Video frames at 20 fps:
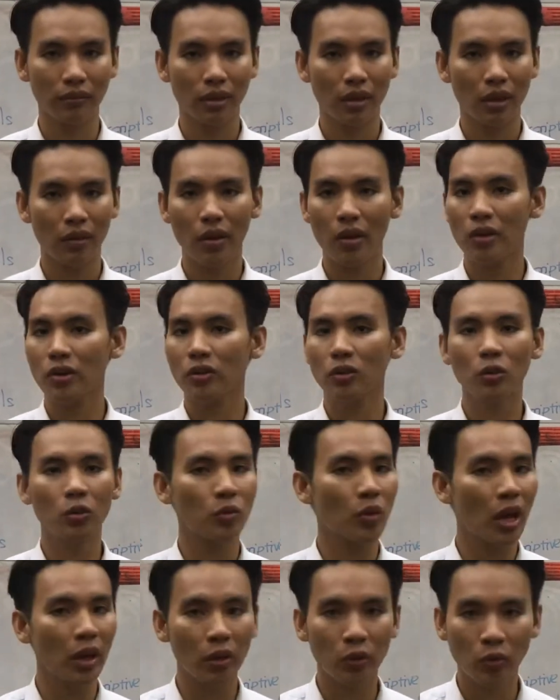There is no
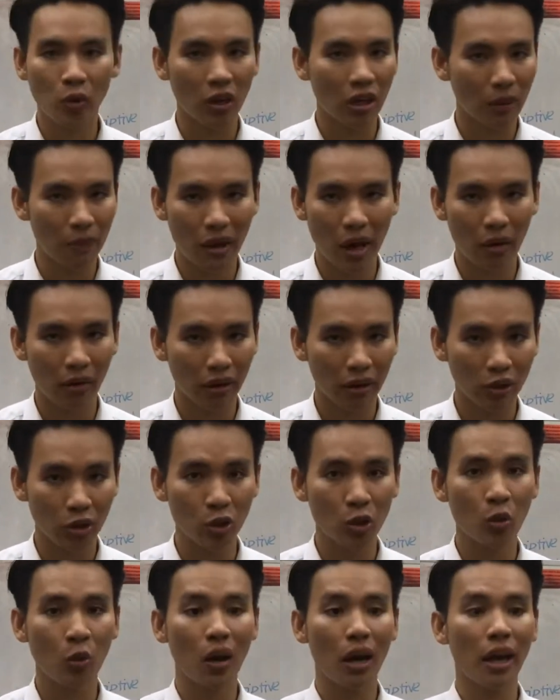right or wrong about it.
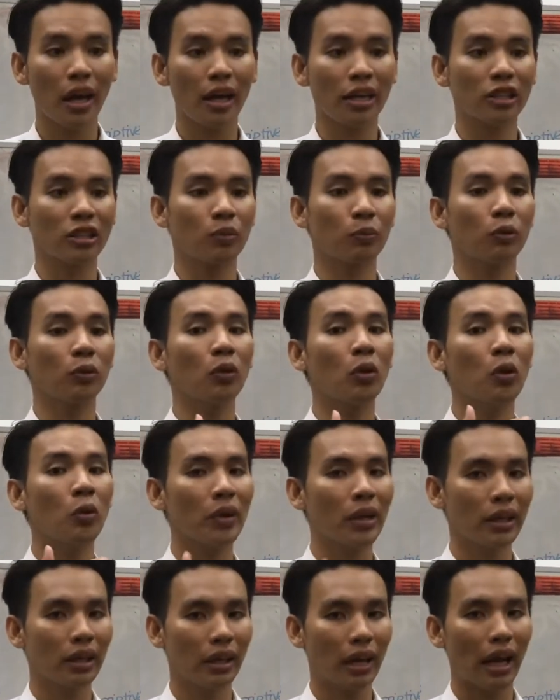You are
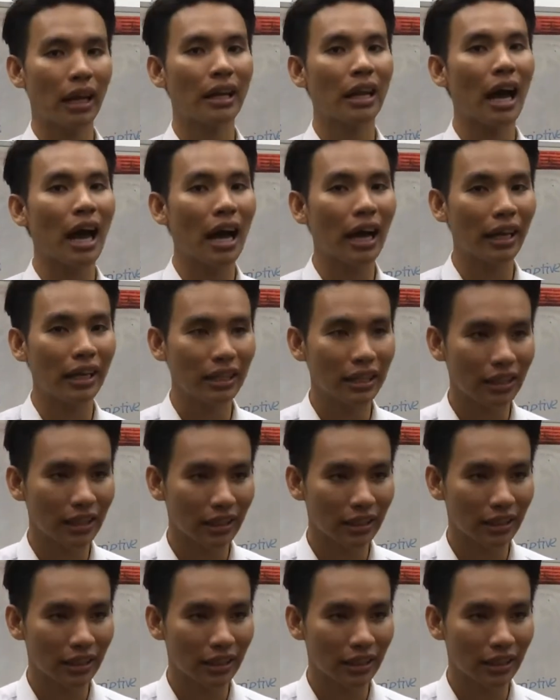exploring an idea.